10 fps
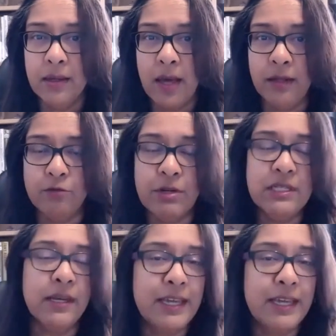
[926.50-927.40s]
And the reason
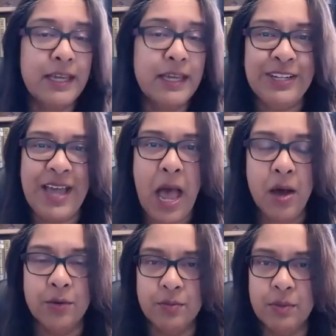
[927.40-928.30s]
I keep mentioning
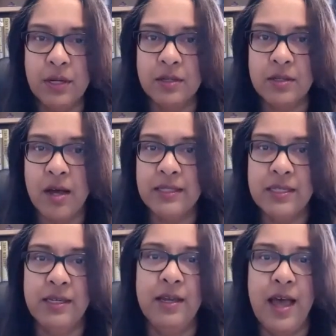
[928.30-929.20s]
health is because I
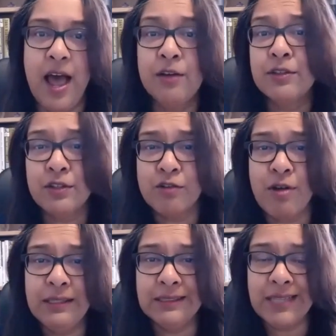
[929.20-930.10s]
see health as our
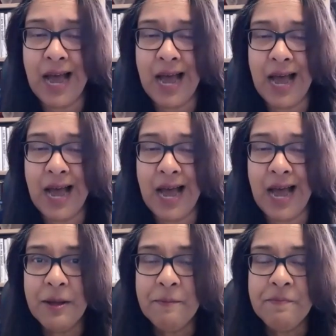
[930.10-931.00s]
greatest asset.
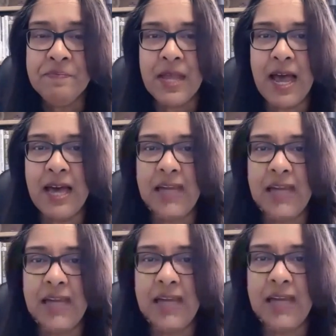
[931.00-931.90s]
And it's the
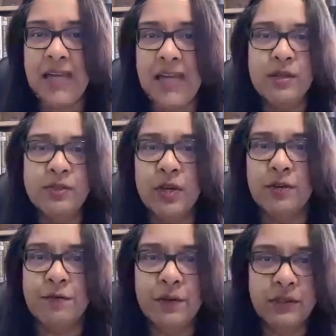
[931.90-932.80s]
one thing
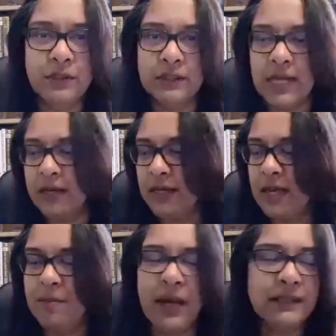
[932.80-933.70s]
that filters down and
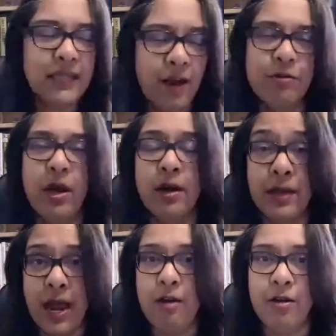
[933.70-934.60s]
impacts every
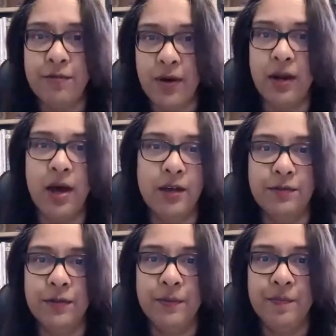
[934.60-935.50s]
other area of our
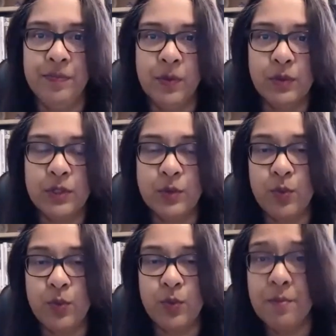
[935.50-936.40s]
life, which is
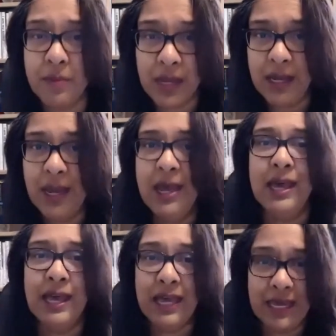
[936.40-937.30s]
why for me,
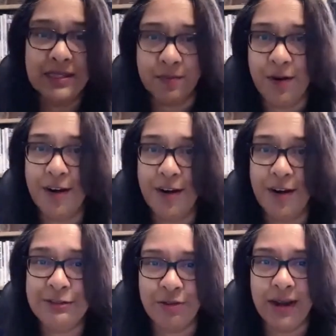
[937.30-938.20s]
it is a
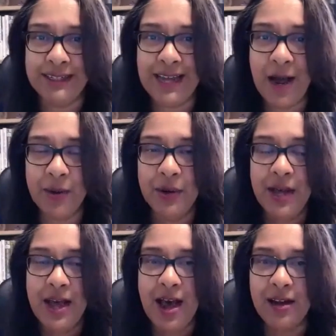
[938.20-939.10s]
priority right now.
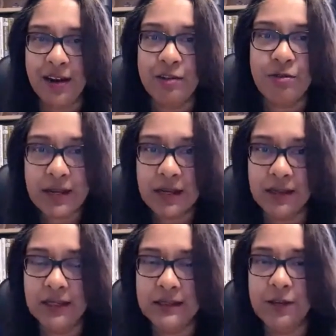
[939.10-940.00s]
And I
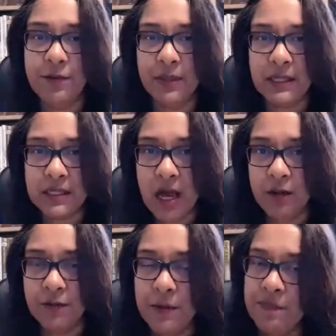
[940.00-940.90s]
recognize that for
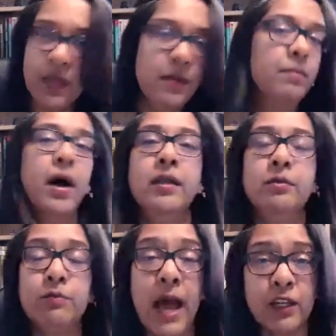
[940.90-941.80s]
myself. It might
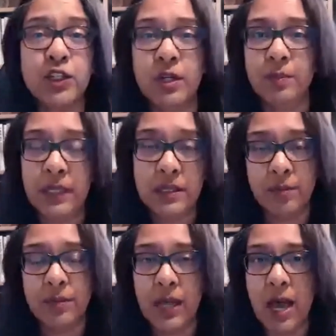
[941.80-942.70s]
actually be
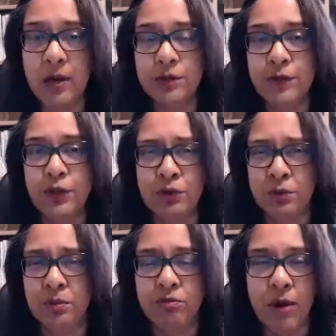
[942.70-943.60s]
something else for
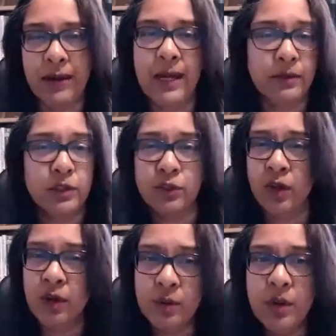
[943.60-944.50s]
you right now. There's
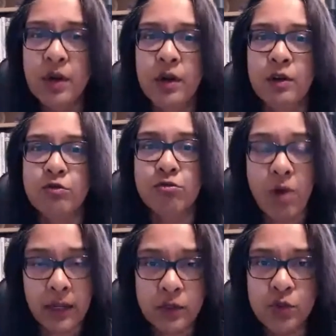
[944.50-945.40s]
no
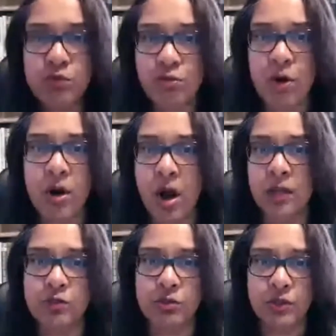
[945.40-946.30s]
right or wrong
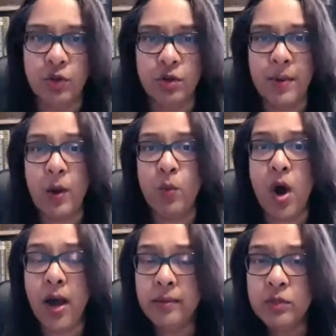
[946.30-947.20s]
answer. is not about what
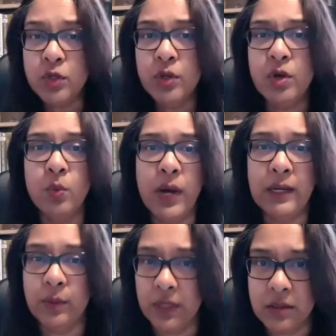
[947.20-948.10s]
I'm doing or what
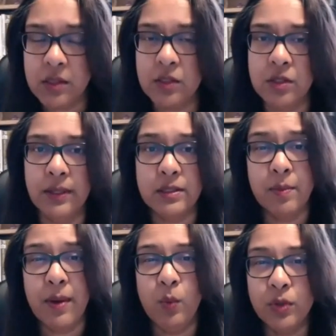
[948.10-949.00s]
anyone else is doing. It's
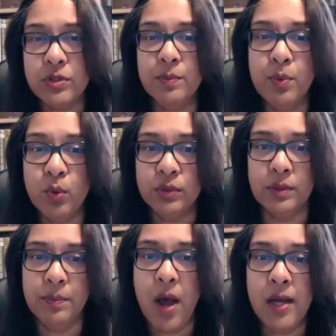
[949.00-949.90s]
about what's
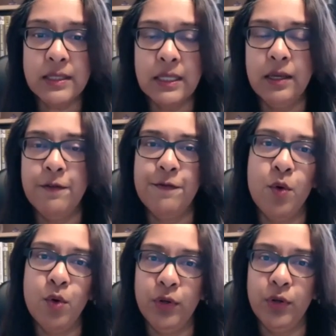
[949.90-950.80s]
important personally
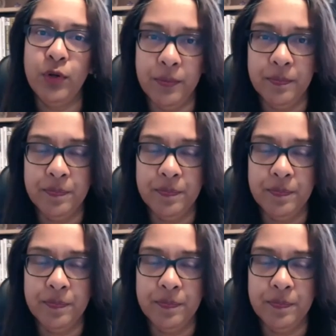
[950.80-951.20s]
for you.